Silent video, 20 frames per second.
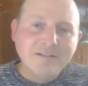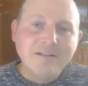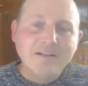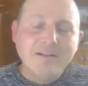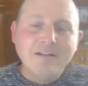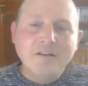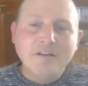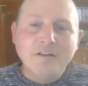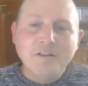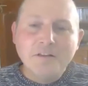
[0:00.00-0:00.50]

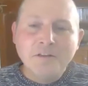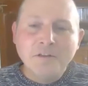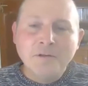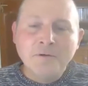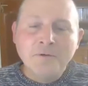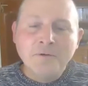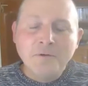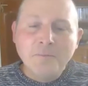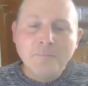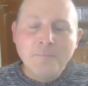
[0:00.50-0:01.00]

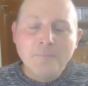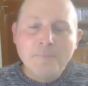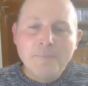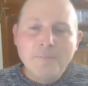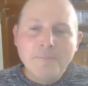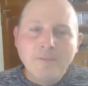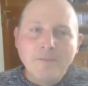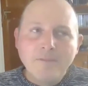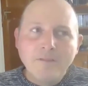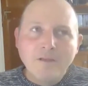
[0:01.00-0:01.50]
So
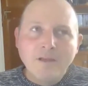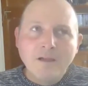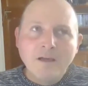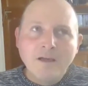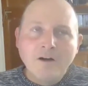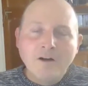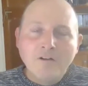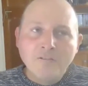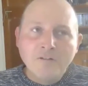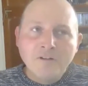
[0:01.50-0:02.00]
often the
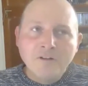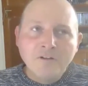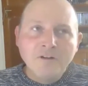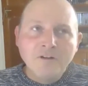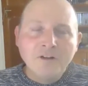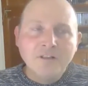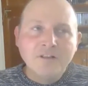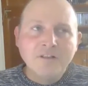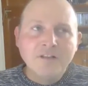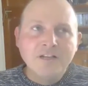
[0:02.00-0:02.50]

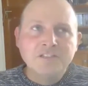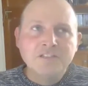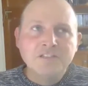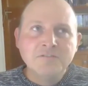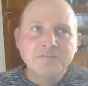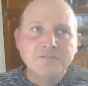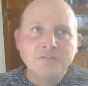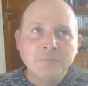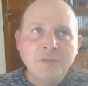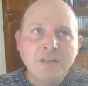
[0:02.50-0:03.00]
constellation for
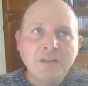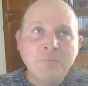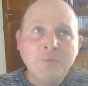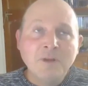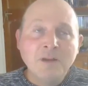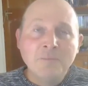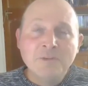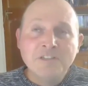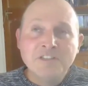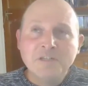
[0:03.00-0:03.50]
me,
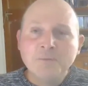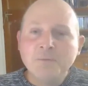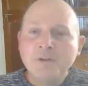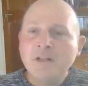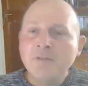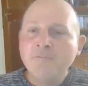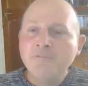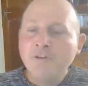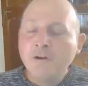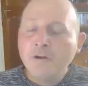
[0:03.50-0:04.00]
especially when
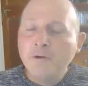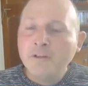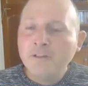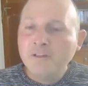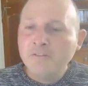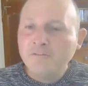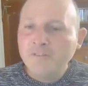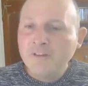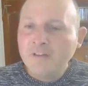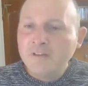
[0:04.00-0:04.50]
I'm following the
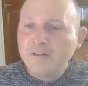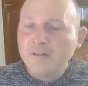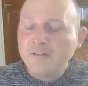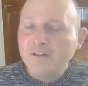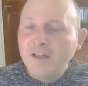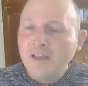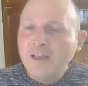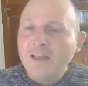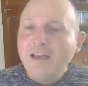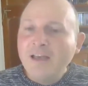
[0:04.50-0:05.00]
field
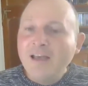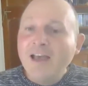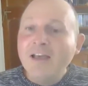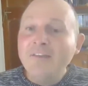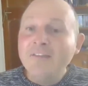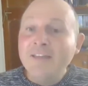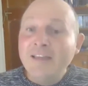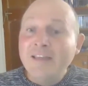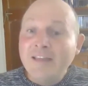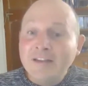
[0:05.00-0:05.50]

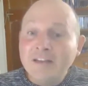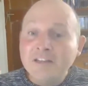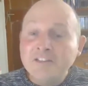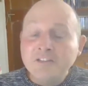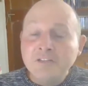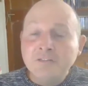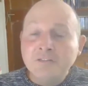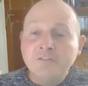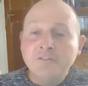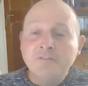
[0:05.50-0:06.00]
and the
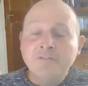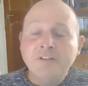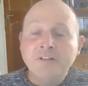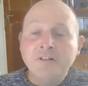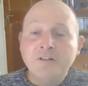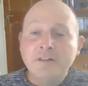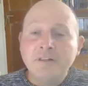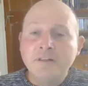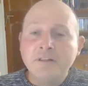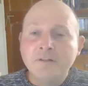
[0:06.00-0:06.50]
energy of the
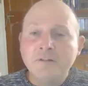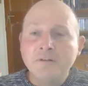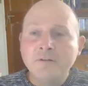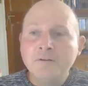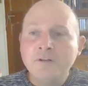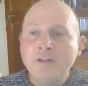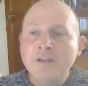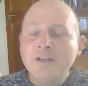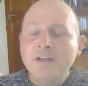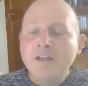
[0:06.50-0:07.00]
field.
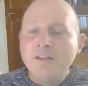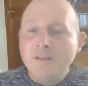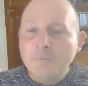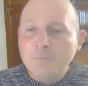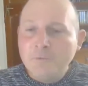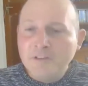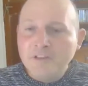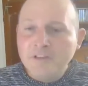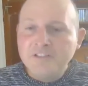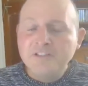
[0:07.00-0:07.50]
So the
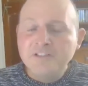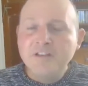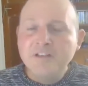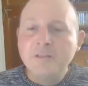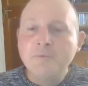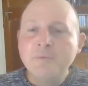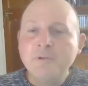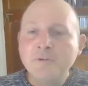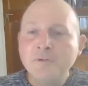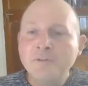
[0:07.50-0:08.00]

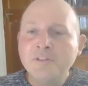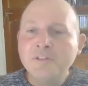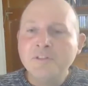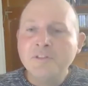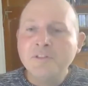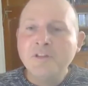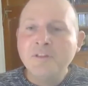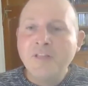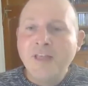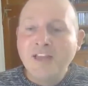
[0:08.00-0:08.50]
positions, but
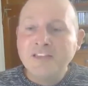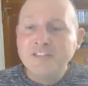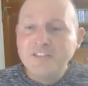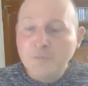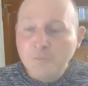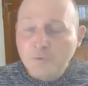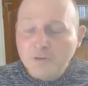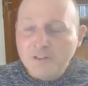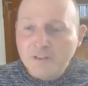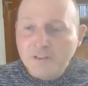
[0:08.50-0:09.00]
also actually
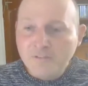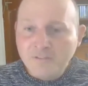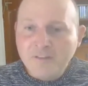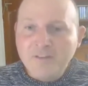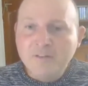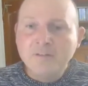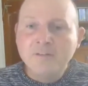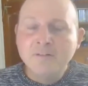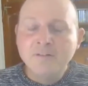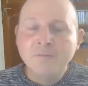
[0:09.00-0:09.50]
what the
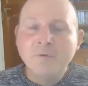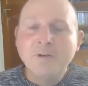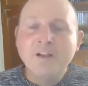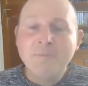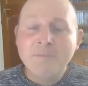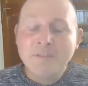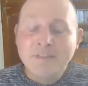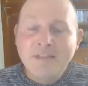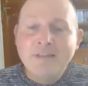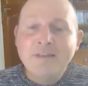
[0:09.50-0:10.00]
field, what I'm
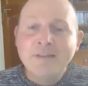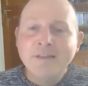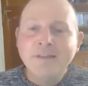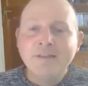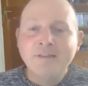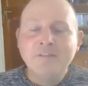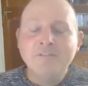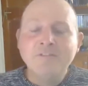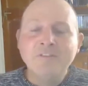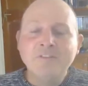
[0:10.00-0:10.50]
sensing
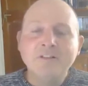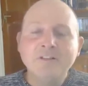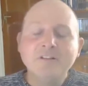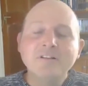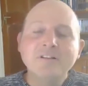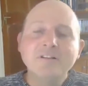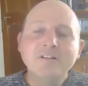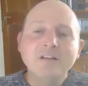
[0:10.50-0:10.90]
in the field.